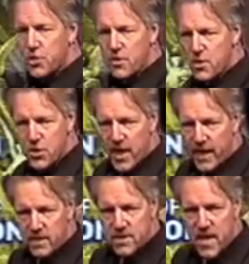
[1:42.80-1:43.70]
certain
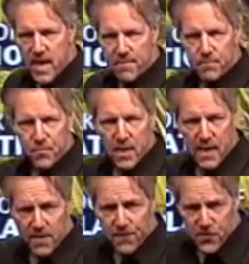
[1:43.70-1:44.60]
things that,
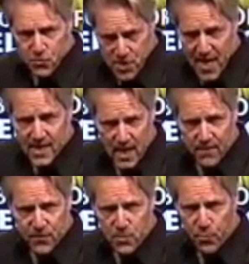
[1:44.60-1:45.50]
if you take
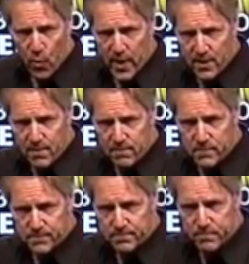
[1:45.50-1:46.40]
that viewpoint,
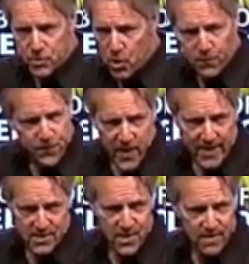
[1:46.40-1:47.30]
don't
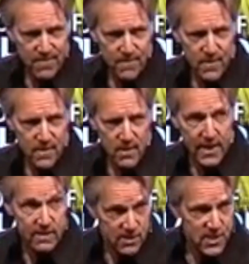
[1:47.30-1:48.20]
fit,
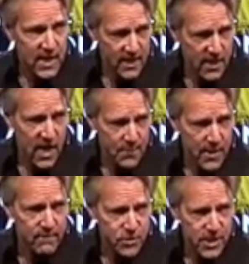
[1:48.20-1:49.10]
like the second
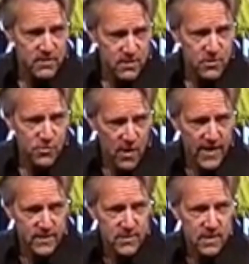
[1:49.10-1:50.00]
coming of Jesus
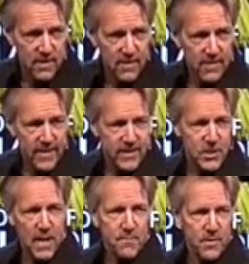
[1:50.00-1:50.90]
Christ in
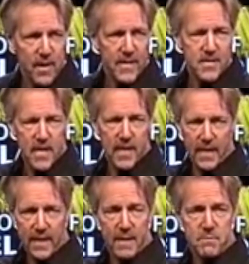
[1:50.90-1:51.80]
chapter 19
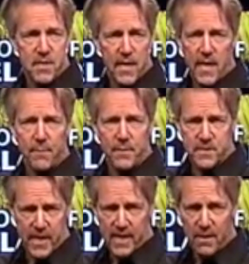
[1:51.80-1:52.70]
and him setting up his
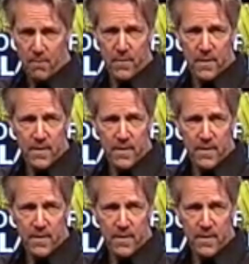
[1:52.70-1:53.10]
kingdom.